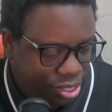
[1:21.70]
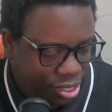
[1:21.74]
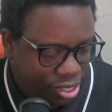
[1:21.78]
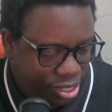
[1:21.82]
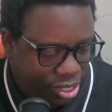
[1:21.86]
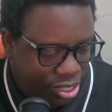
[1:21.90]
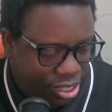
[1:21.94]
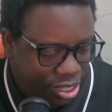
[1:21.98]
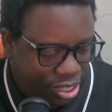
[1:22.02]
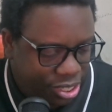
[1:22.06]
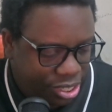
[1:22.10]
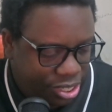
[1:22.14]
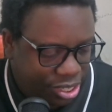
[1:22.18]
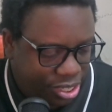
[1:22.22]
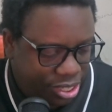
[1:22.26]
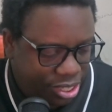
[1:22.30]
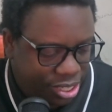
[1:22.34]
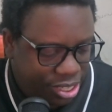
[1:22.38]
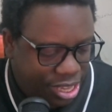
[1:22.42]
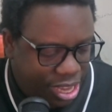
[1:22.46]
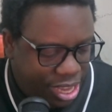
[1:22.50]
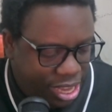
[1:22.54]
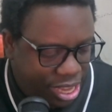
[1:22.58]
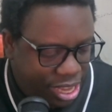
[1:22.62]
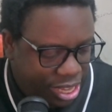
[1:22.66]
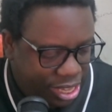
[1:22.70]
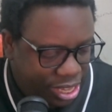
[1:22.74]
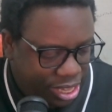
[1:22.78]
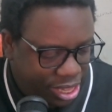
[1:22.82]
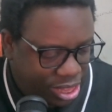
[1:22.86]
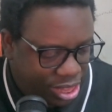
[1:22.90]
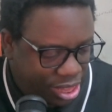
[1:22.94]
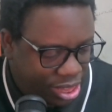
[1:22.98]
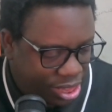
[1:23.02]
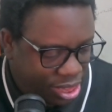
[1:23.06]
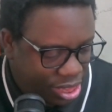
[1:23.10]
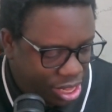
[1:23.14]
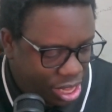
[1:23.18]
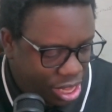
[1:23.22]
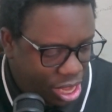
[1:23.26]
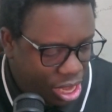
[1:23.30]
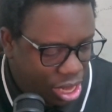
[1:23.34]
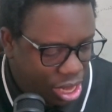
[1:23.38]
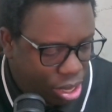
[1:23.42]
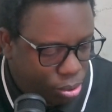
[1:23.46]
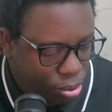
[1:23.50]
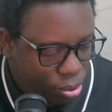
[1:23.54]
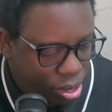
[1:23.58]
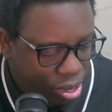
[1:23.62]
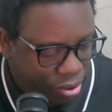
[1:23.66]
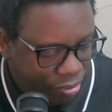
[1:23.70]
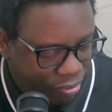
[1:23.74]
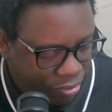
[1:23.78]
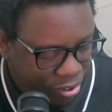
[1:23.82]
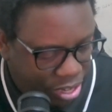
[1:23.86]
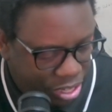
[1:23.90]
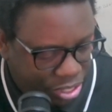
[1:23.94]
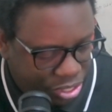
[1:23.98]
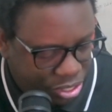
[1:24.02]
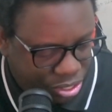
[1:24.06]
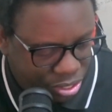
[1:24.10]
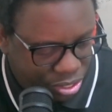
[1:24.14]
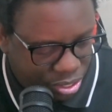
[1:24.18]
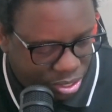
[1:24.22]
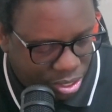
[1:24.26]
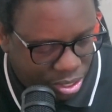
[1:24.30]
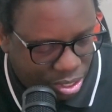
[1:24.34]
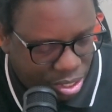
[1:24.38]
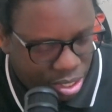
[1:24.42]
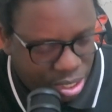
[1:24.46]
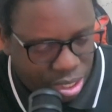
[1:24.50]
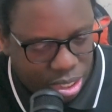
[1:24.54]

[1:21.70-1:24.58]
This is the L1 version.